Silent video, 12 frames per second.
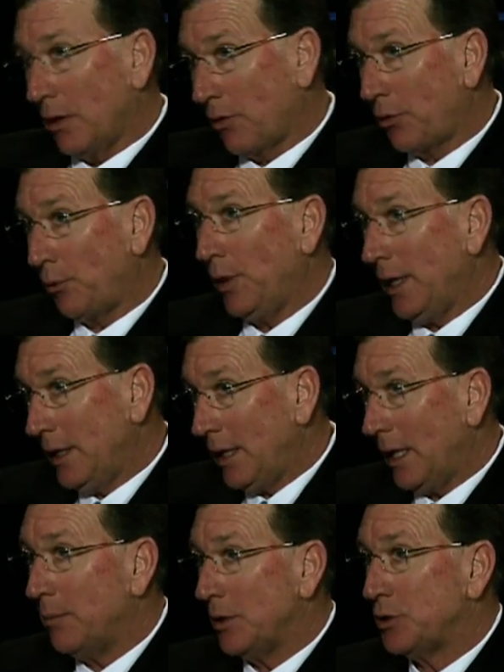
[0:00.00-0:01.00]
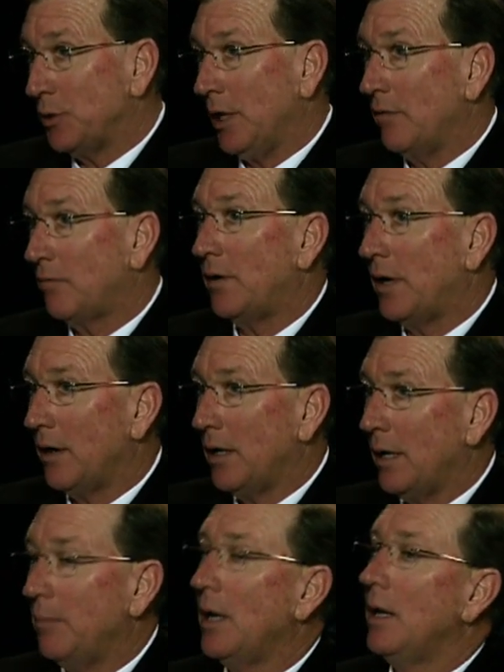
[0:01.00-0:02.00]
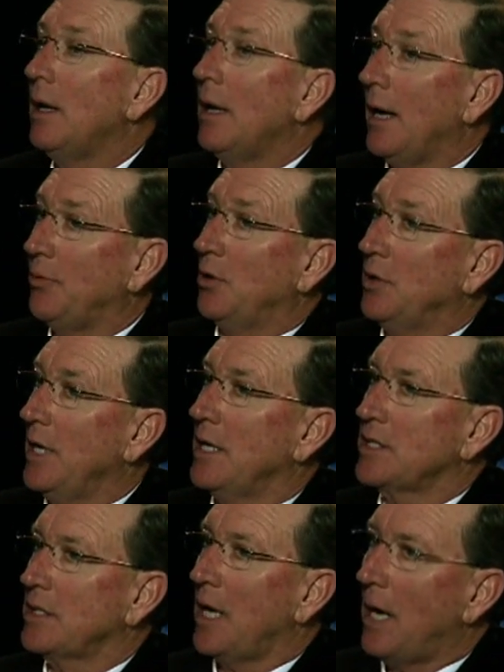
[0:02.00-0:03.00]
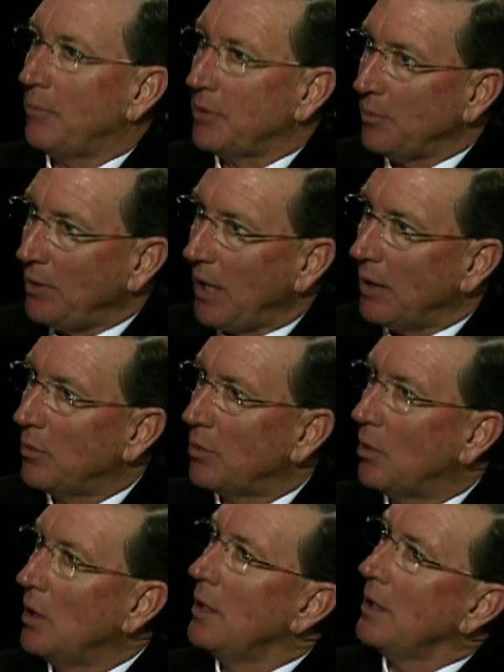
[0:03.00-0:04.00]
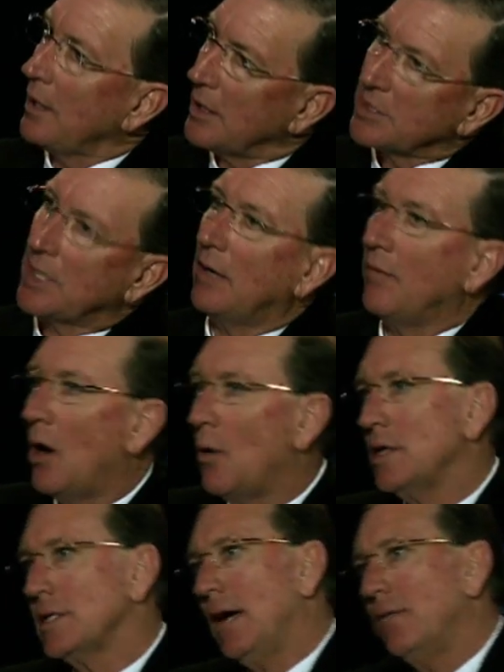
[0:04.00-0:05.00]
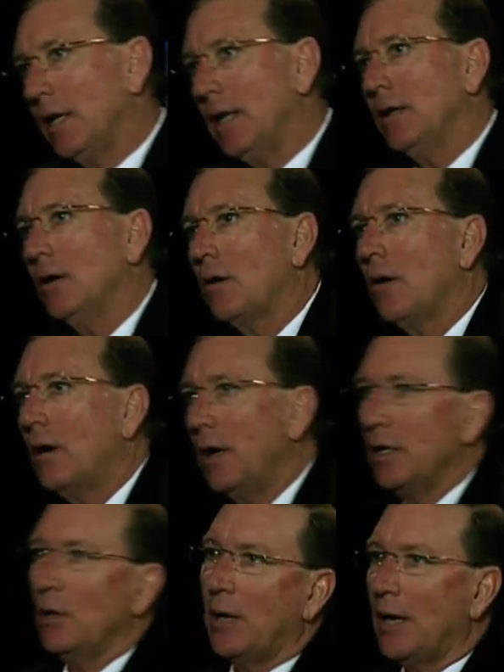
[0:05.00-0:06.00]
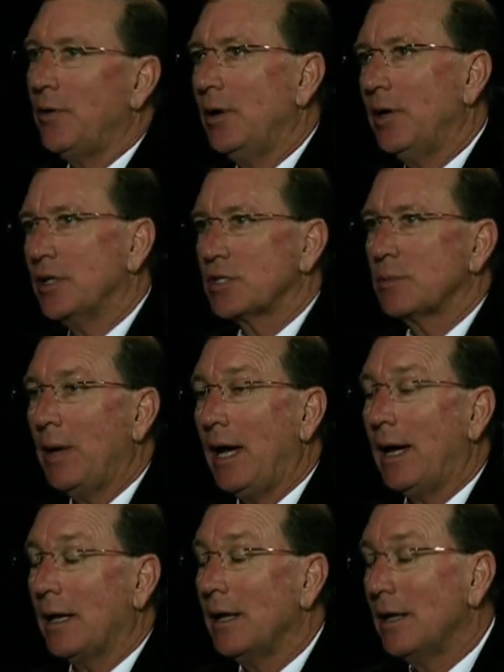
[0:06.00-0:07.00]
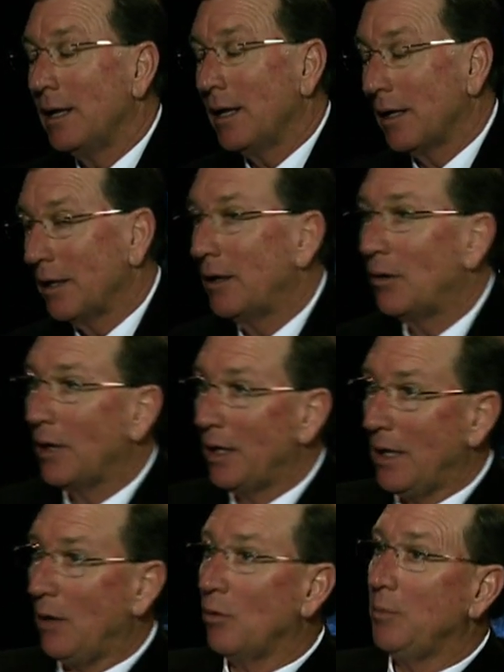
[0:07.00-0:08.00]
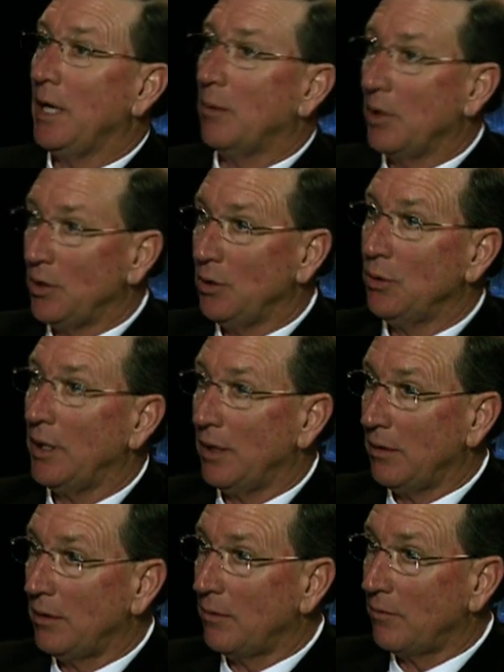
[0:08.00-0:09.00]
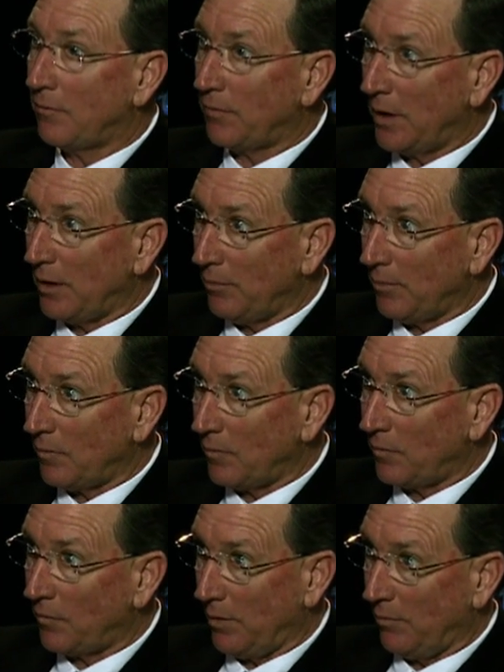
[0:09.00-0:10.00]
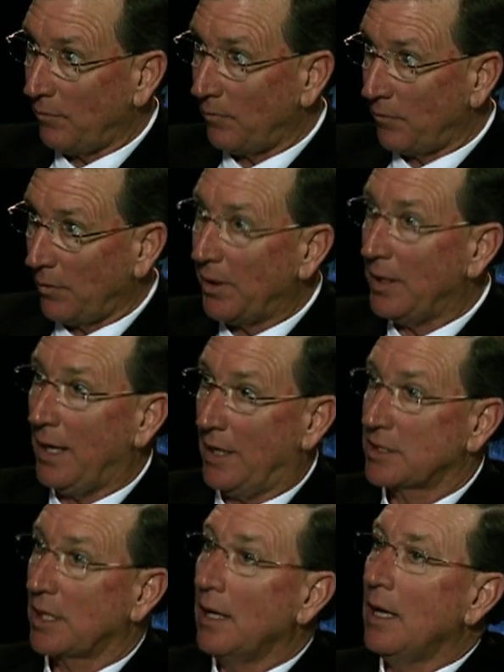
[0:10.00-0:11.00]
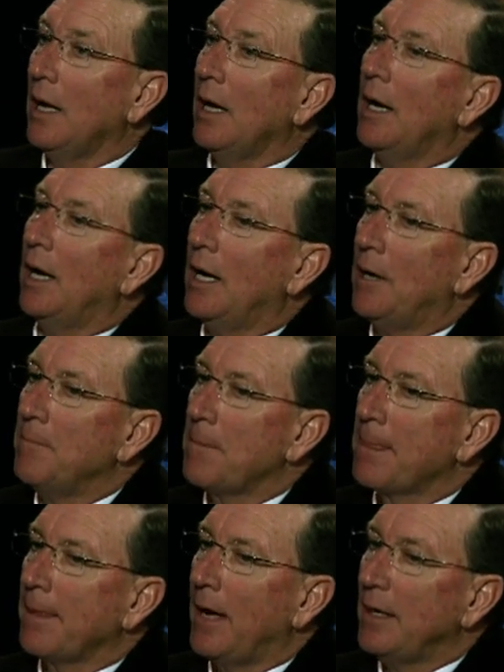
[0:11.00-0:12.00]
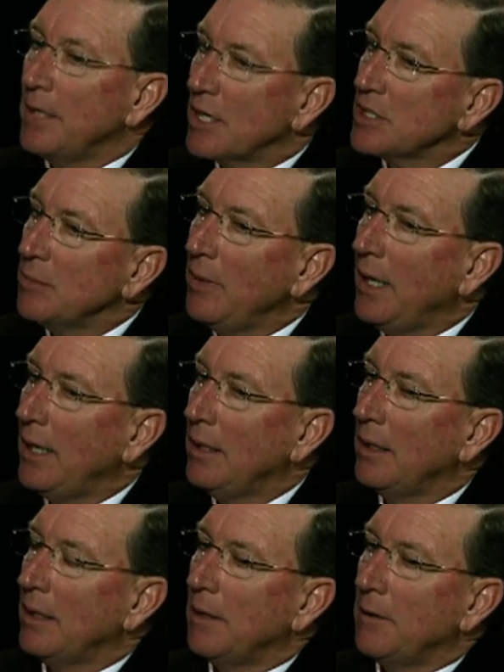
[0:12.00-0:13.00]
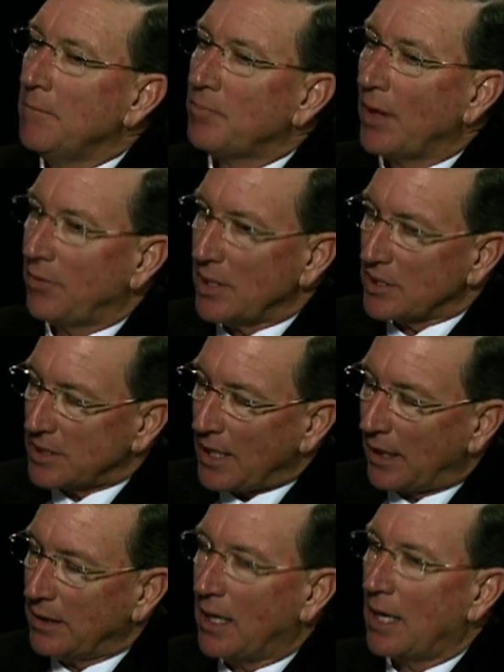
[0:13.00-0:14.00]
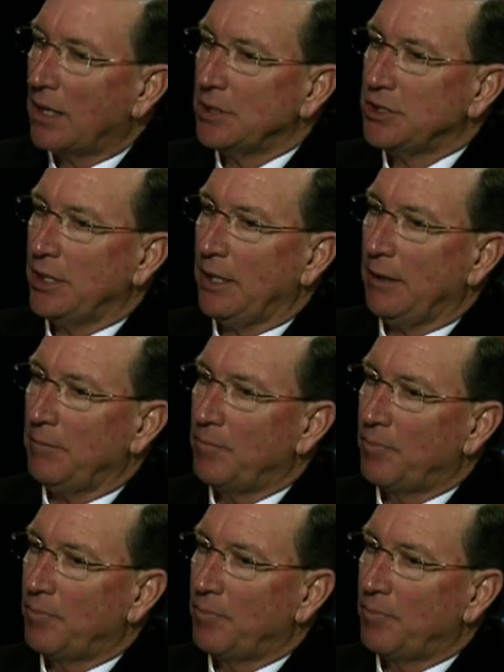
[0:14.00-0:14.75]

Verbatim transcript: 3D imagery in front of them at their desktop to be able, instead of always having to get in a car and go out there and inspect, literally they will be able to do it from, from, from the desk. Um, it doesn't mean that this technology